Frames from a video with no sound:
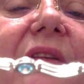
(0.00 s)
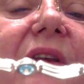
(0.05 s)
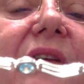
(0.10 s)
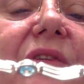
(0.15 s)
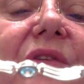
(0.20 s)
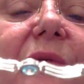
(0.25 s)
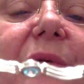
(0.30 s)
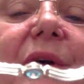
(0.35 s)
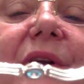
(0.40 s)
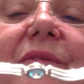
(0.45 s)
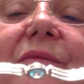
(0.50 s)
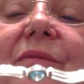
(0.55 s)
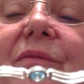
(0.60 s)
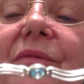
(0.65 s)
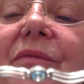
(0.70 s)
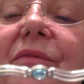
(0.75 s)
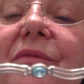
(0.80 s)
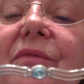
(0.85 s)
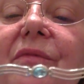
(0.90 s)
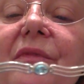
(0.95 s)
this one.
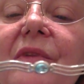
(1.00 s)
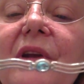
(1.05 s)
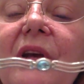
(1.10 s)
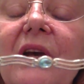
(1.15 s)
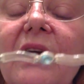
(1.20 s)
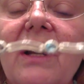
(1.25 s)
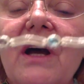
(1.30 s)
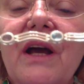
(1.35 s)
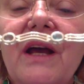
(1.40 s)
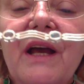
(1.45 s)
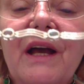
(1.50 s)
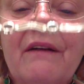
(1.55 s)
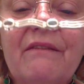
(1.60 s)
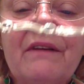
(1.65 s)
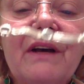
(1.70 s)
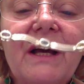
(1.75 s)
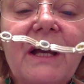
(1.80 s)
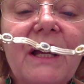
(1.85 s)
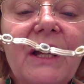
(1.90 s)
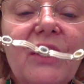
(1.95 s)
I
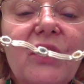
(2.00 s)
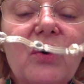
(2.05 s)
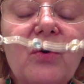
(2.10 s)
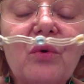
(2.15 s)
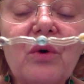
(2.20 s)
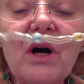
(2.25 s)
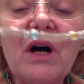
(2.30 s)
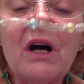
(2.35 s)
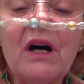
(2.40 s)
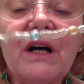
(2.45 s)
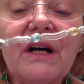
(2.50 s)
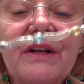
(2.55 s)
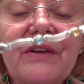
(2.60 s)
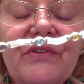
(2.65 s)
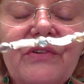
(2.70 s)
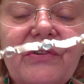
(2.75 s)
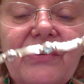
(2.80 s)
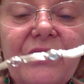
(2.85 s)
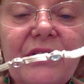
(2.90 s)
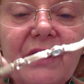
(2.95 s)
have a
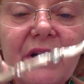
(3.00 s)
cross